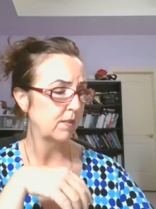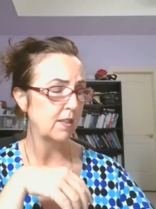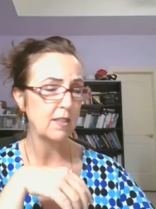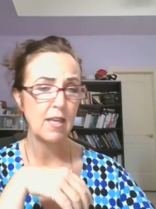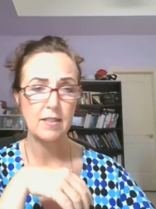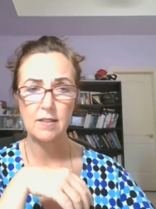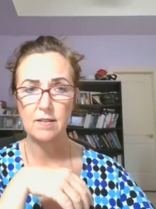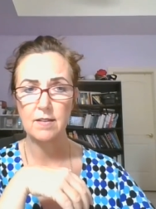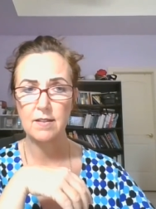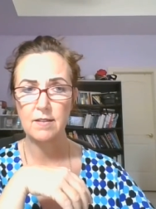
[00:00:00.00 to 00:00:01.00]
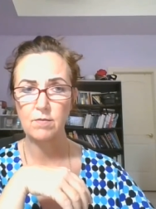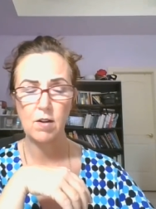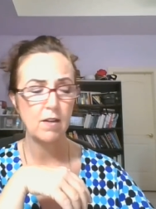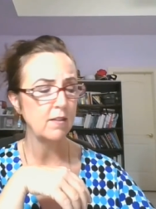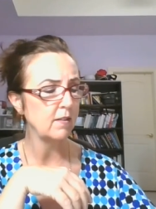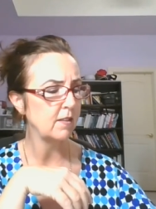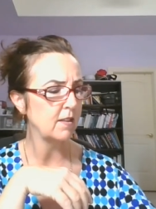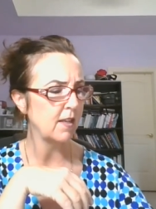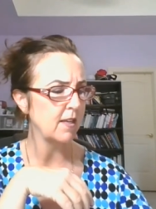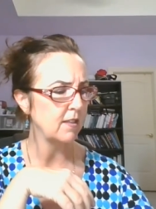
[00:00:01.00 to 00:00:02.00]
DeSantis, right?
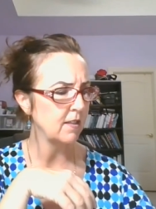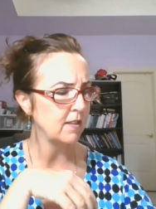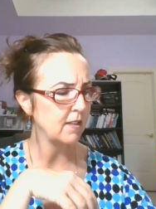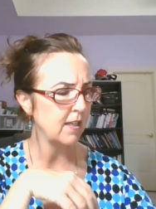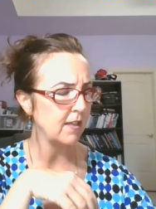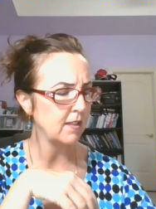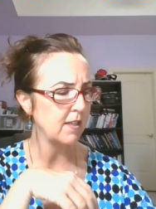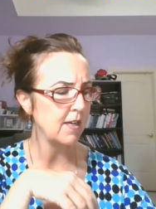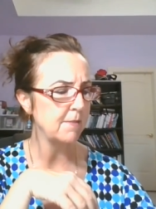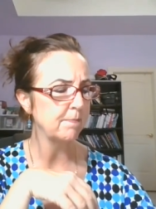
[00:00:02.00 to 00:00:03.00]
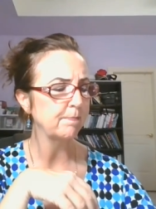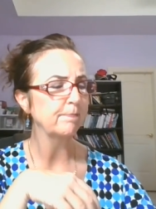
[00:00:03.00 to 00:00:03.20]
DeSantis, is that his name?